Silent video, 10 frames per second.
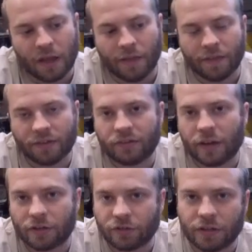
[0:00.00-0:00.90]
and this
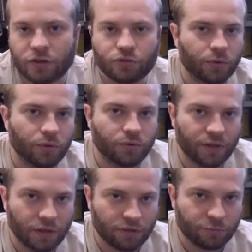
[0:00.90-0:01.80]
actually controls
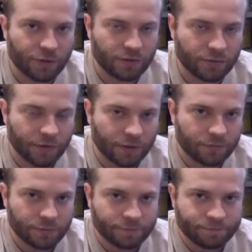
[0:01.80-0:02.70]
a sprinkler valve.